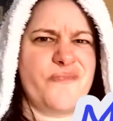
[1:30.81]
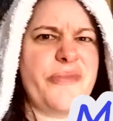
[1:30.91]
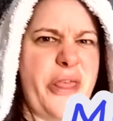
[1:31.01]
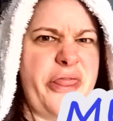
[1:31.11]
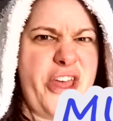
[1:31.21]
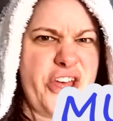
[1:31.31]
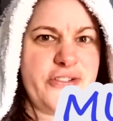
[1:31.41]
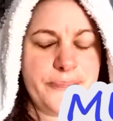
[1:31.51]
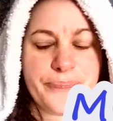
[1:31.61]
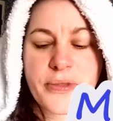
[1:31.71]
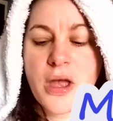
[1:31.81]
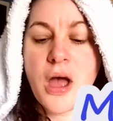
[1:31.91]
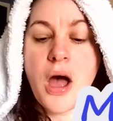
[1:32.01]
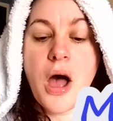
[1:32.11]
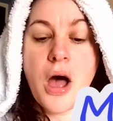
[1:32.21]
the third
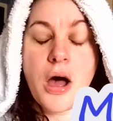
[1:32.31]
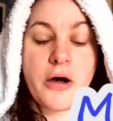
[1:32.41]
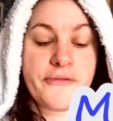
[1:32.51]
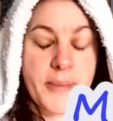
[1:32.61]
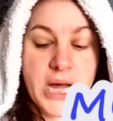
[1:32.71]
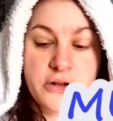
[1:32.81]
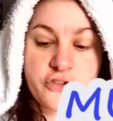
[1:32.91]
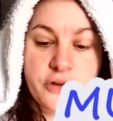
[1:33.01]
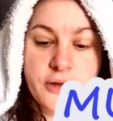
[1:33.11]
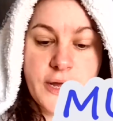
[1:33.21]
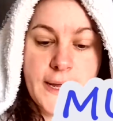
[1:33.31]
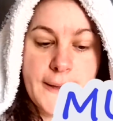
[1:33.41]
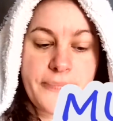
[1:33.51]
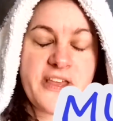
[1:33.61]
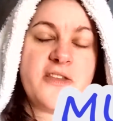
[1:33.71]
of March
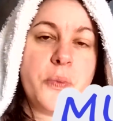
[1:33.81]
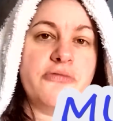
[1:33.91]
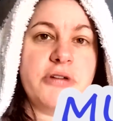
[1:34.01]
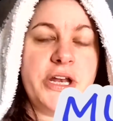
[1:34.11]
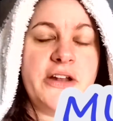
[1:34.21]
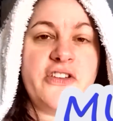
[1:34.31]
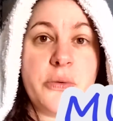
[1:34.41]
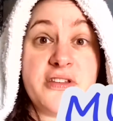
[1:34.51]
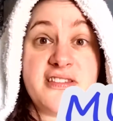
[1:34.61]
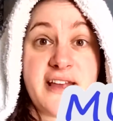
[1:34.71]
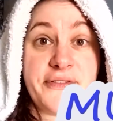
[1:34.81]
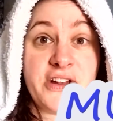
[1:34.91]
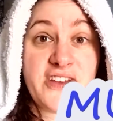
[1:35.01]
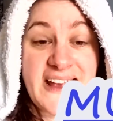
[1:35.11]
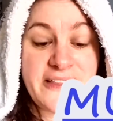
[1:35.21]
um, this will run until the
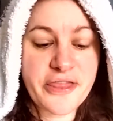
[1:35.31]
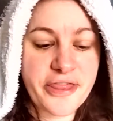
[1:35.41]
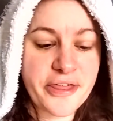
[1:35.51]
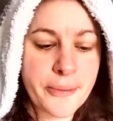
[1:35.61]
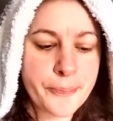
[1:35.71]
17th